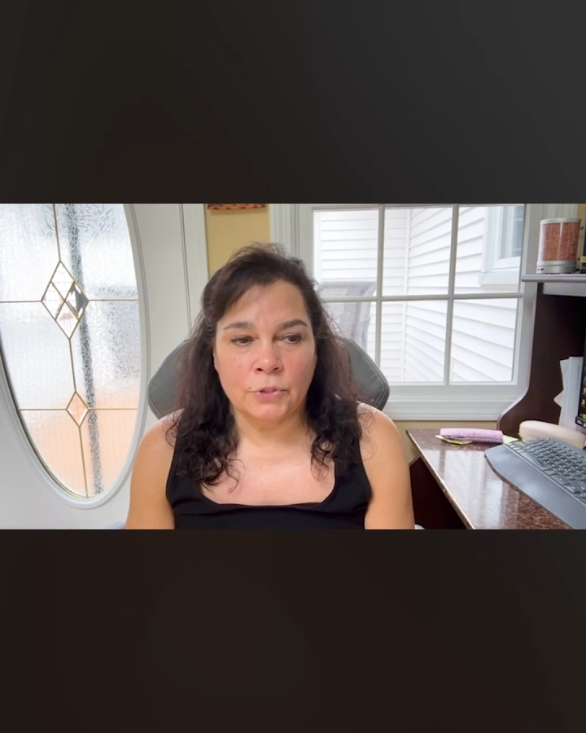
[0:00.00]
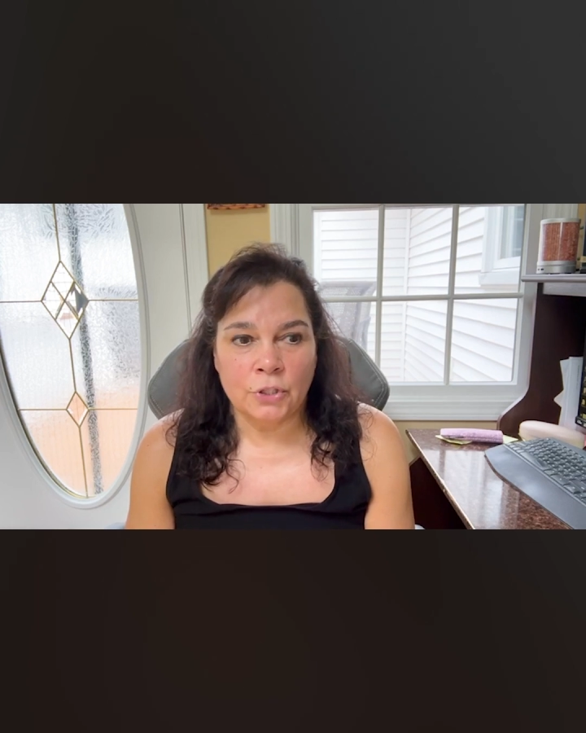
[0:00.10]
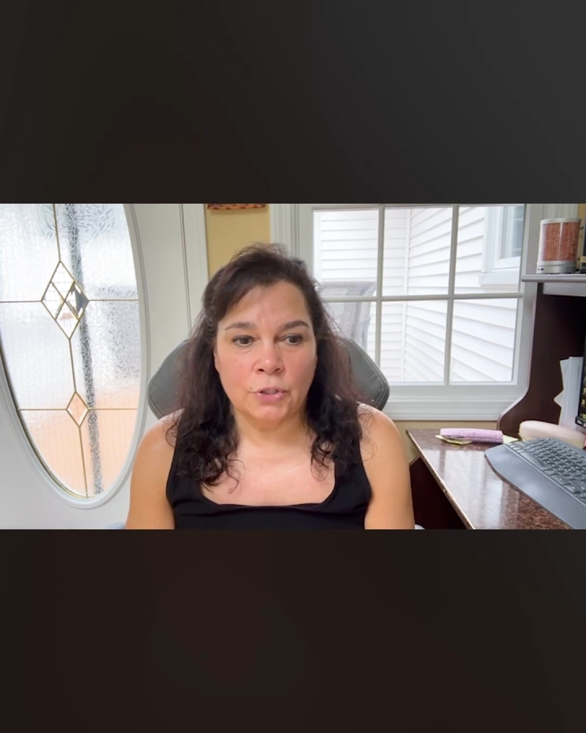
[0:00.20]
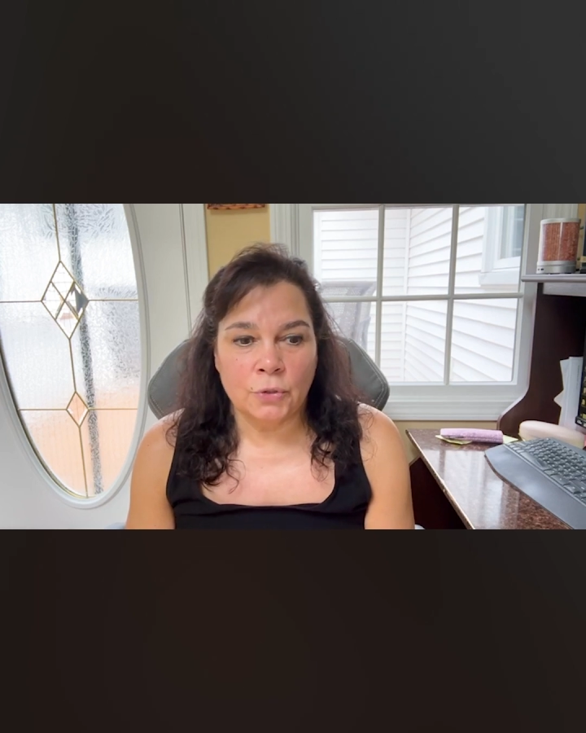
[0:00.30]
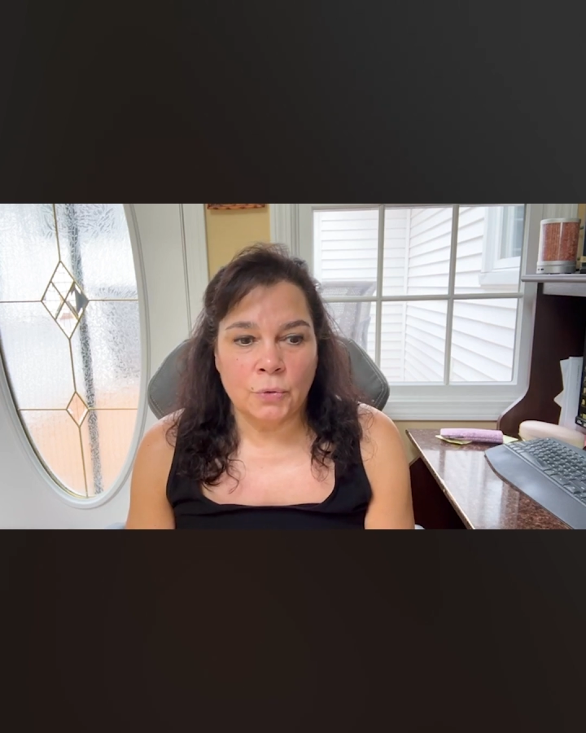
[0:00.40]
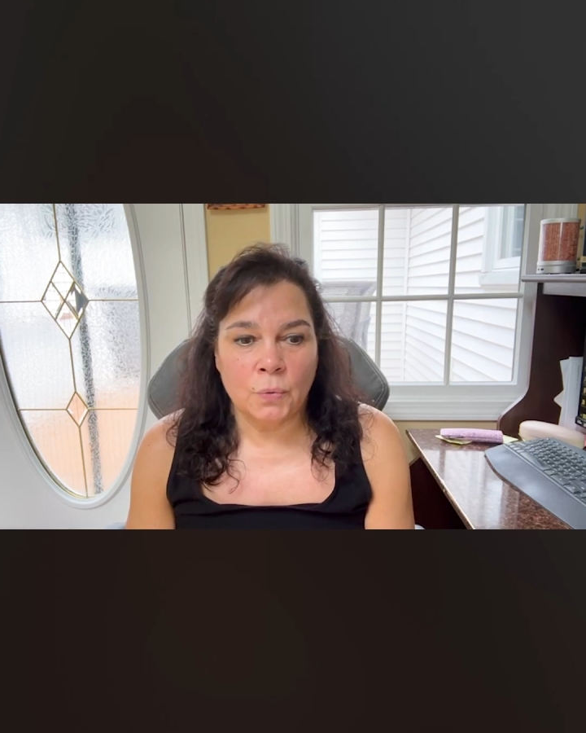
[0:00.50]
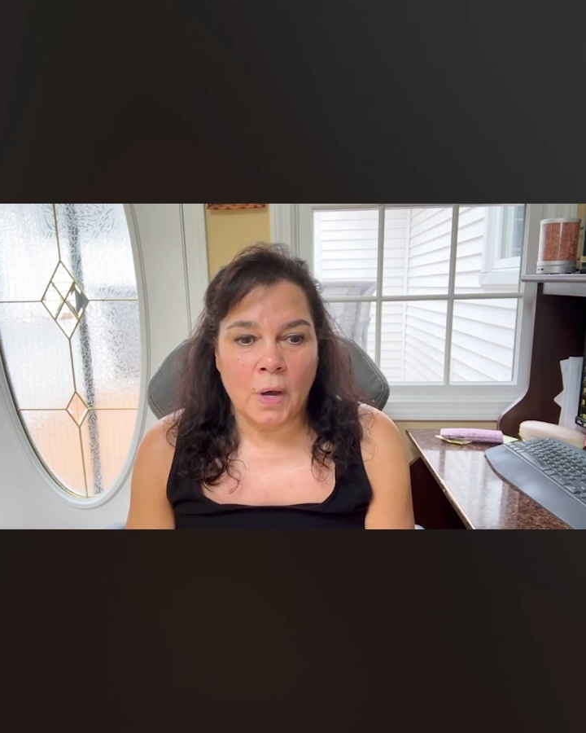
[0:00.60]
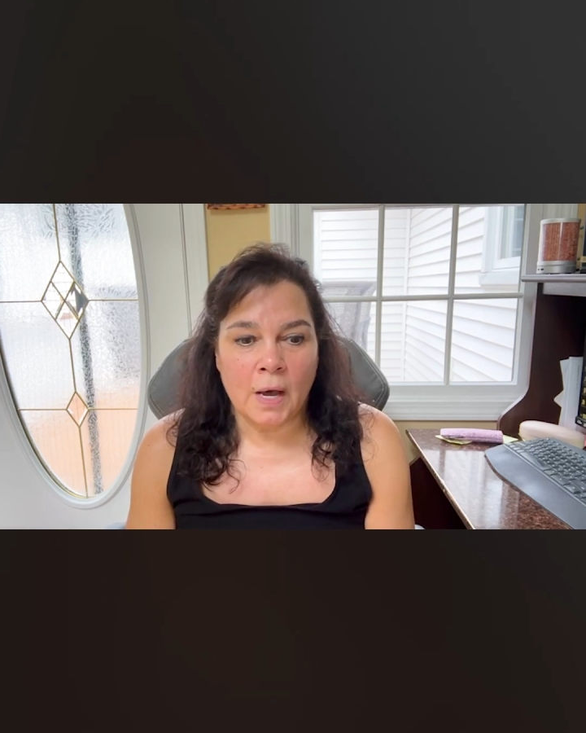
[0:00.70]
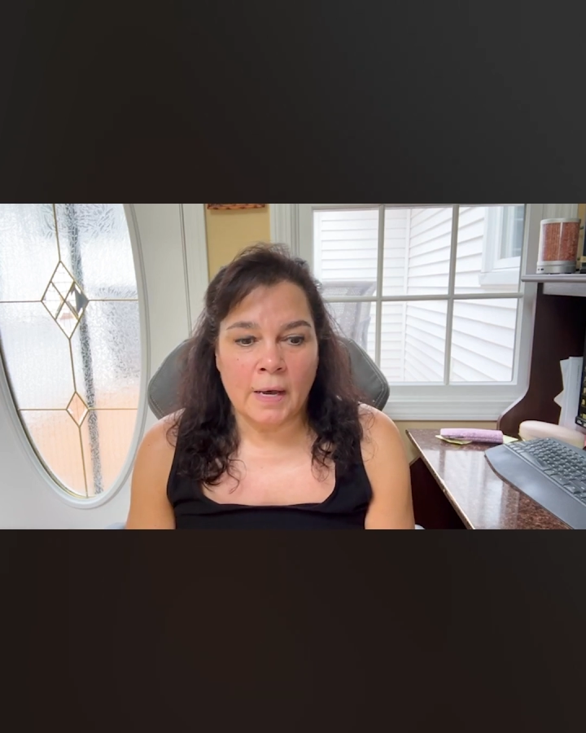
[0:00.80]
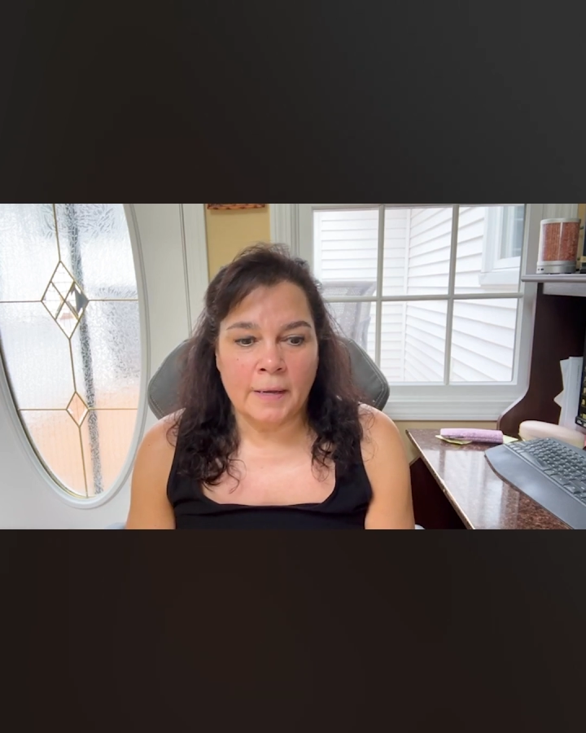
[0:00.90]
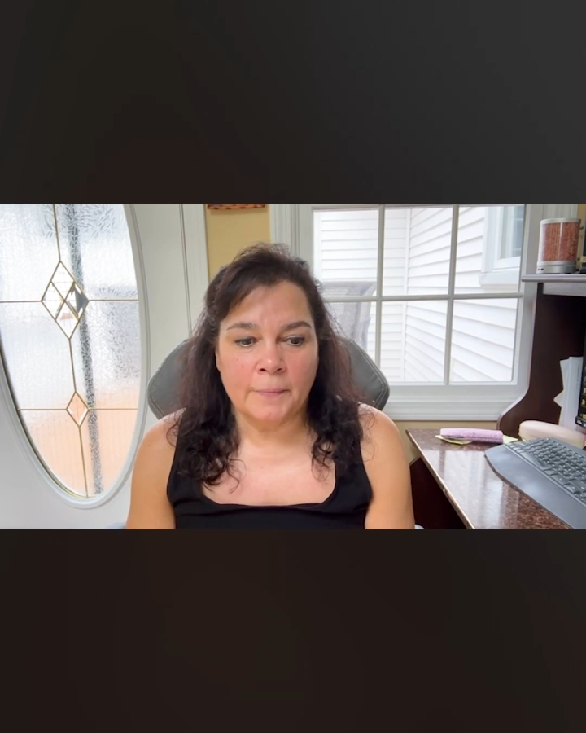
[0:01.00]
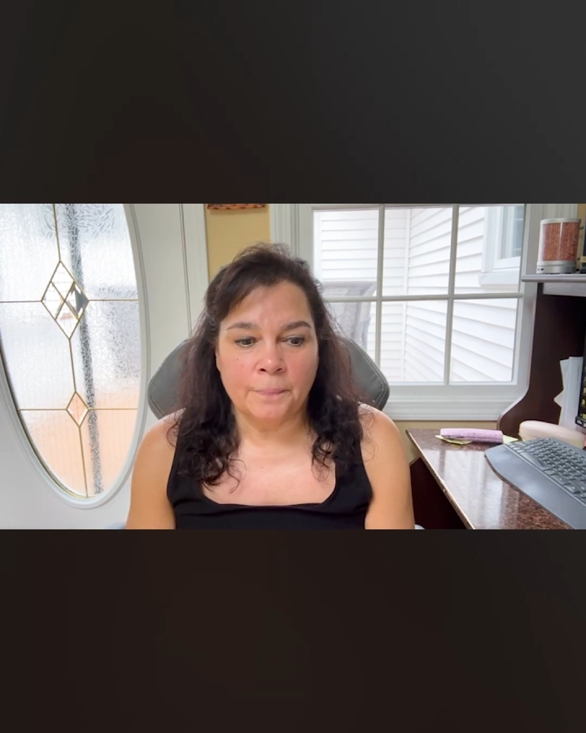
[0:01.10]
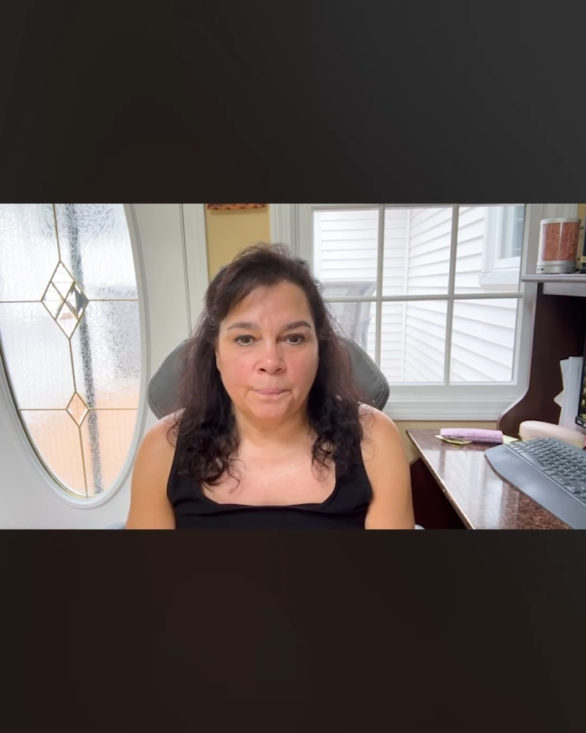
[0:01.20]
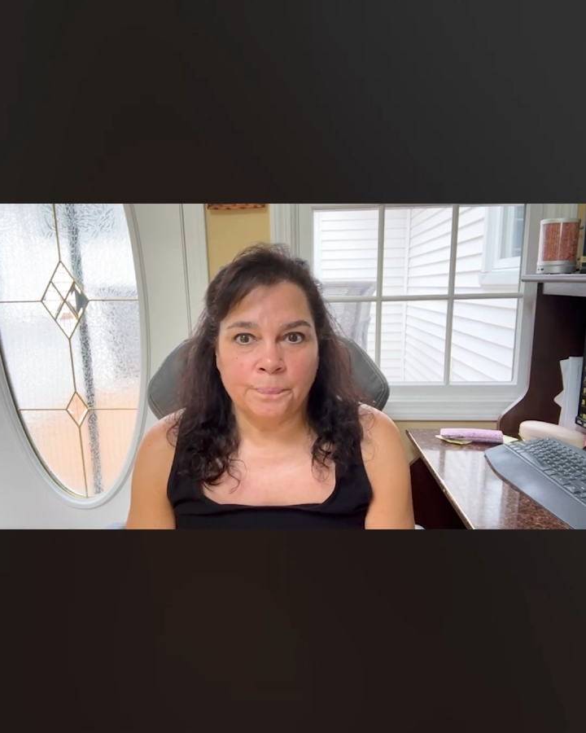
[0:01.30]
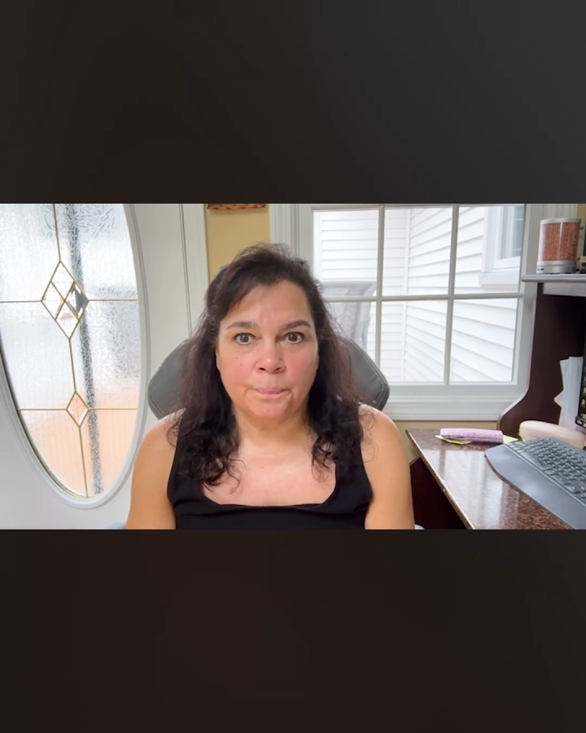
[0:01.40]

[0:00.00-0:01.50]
to um,